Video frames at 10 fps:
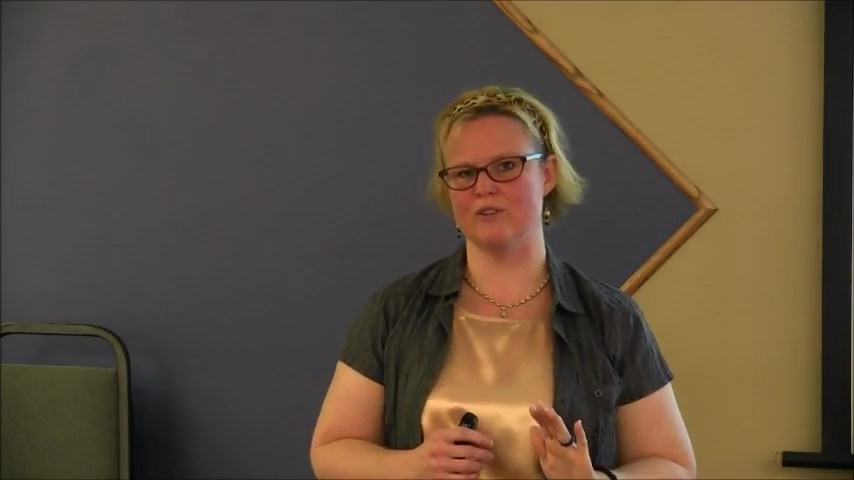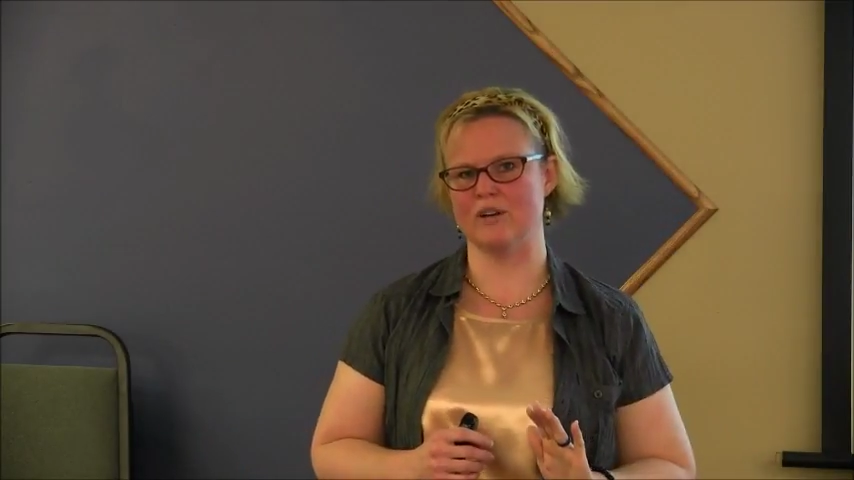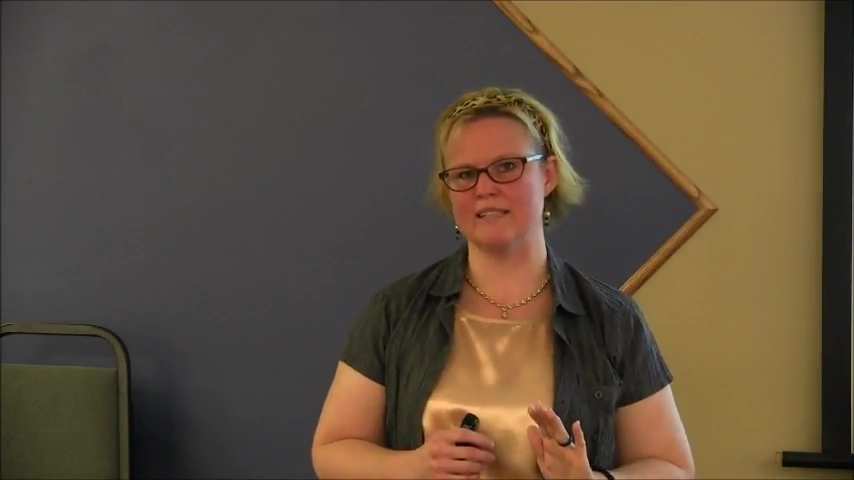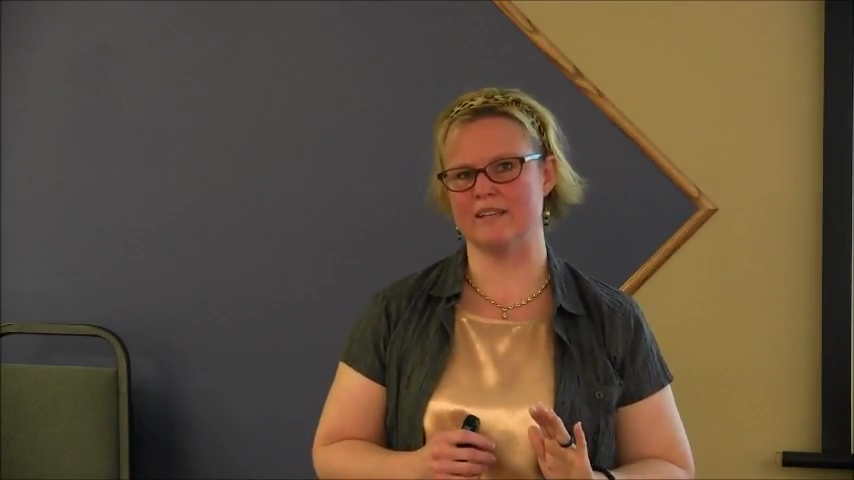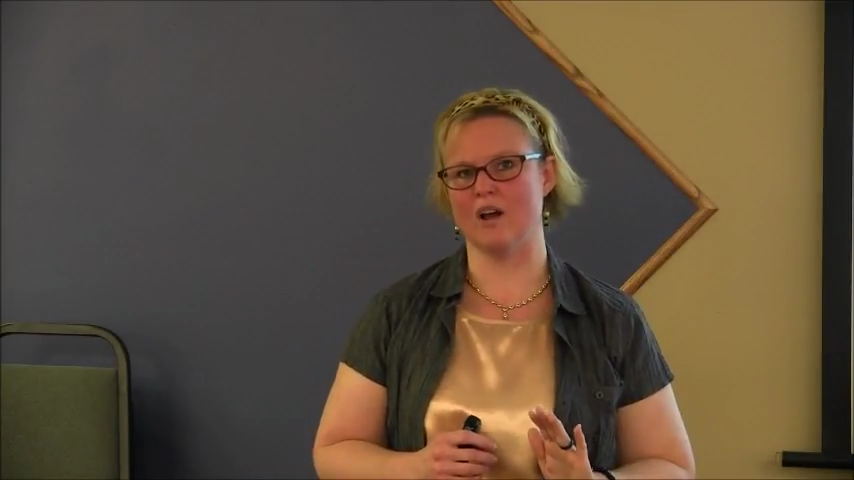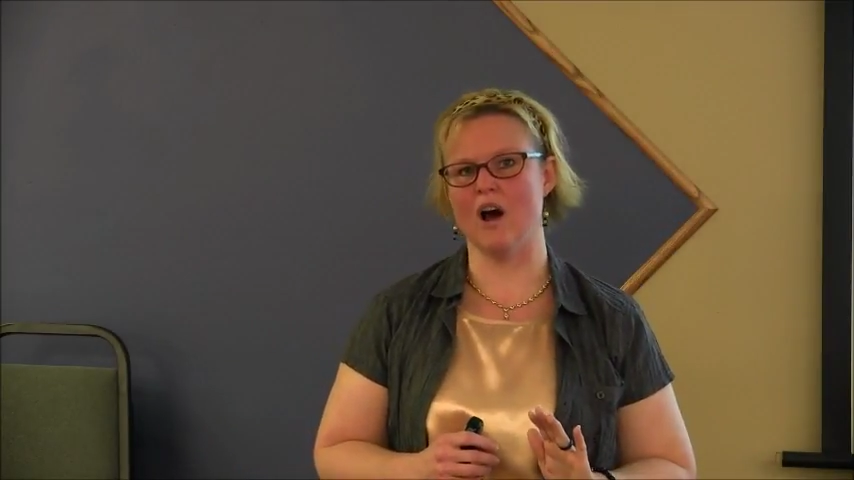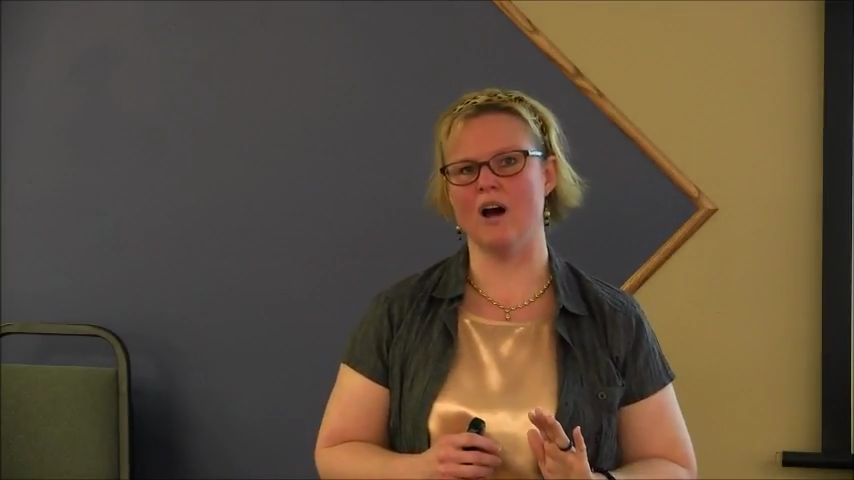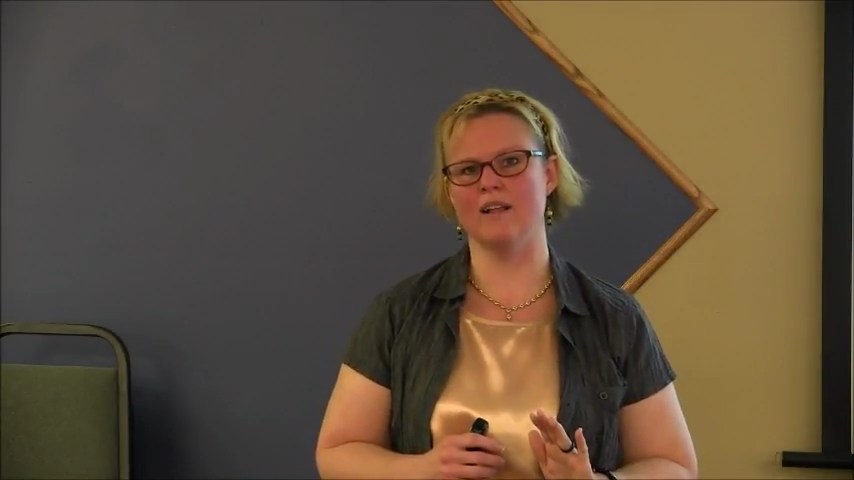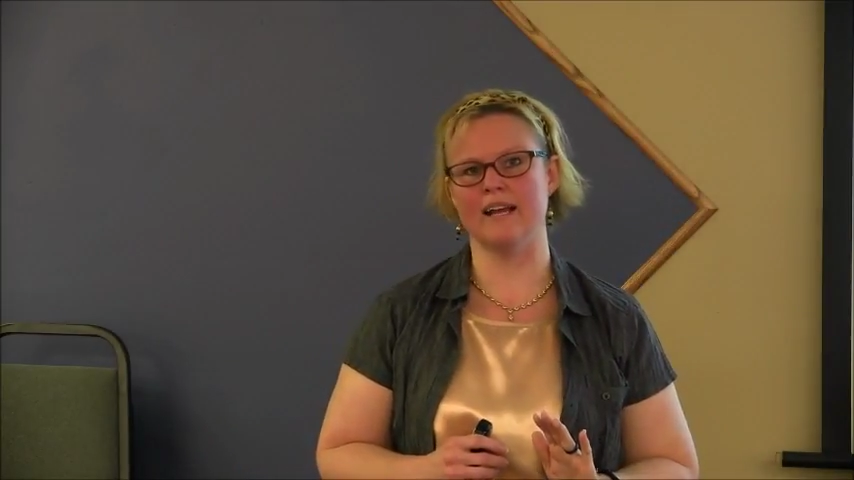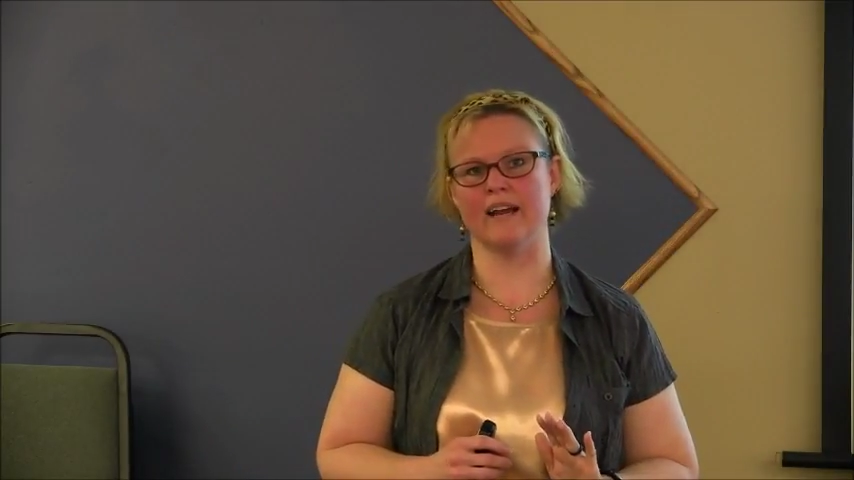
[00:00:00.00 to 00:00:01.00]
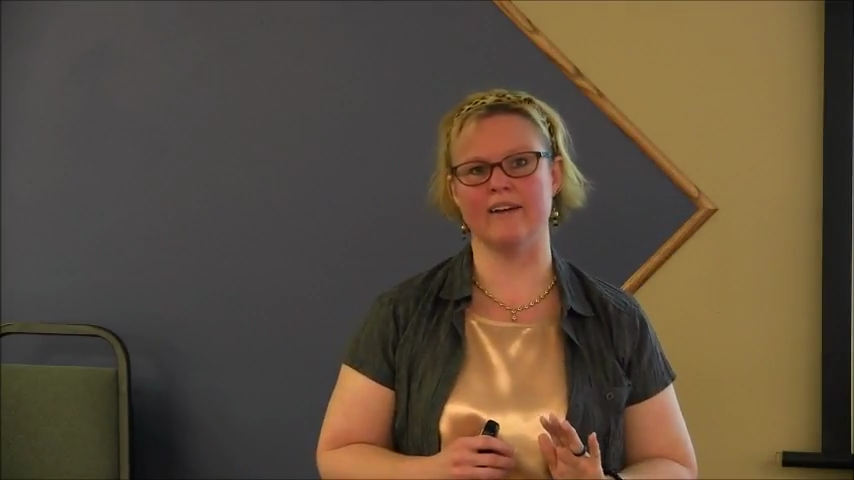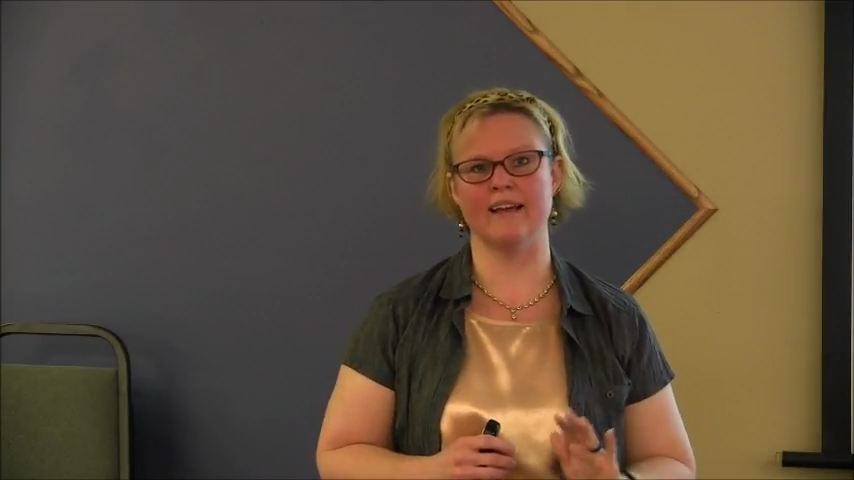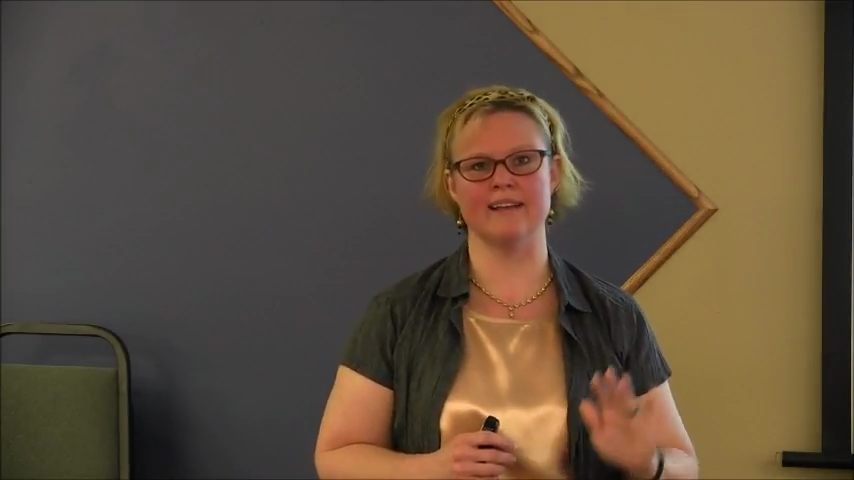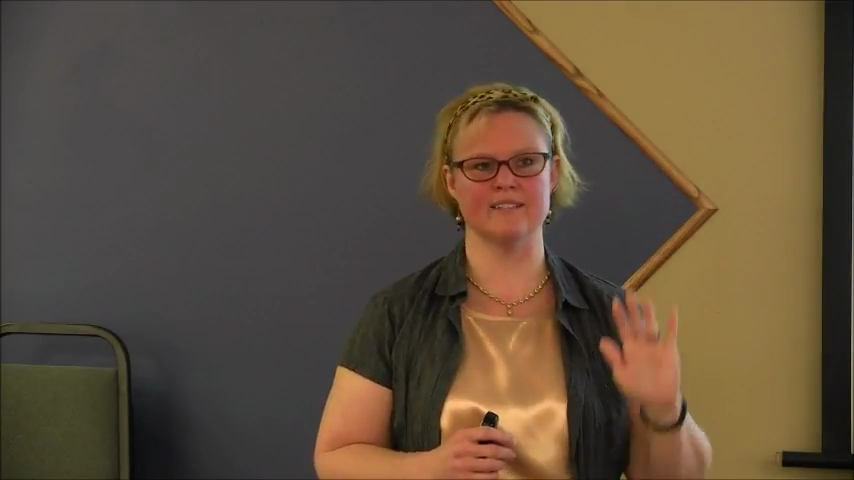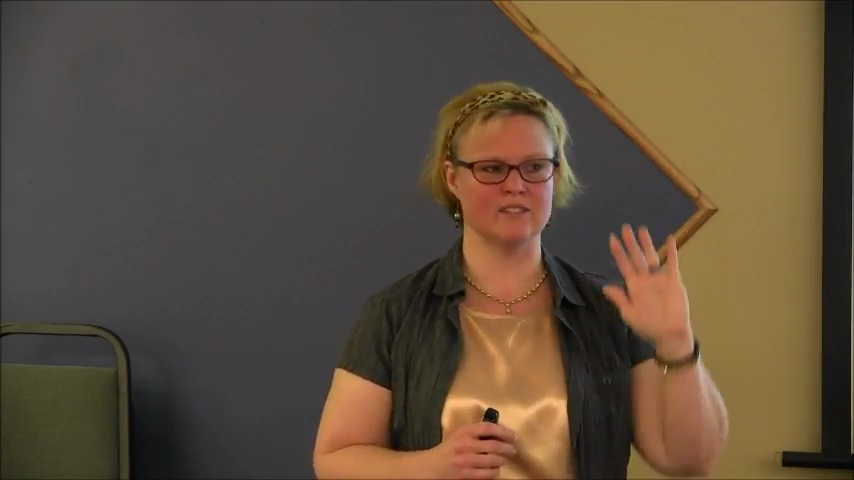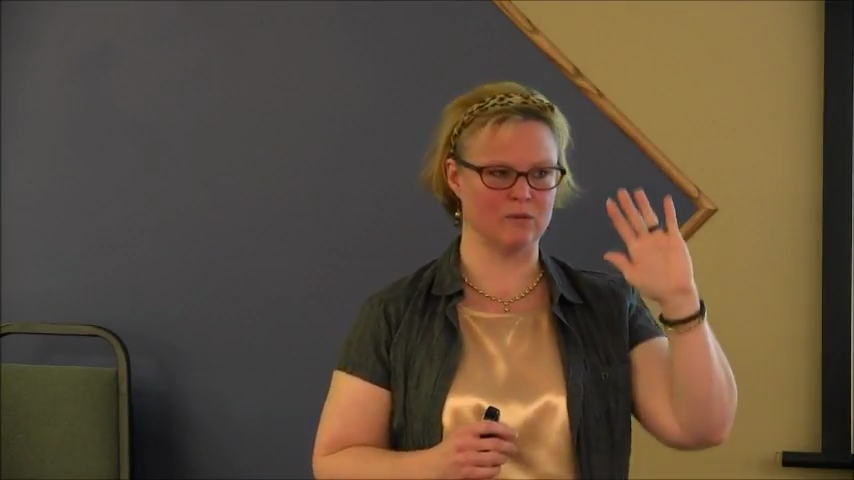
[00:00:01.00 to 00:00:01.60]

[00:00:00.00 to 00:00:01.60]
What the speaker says: addressing all areas,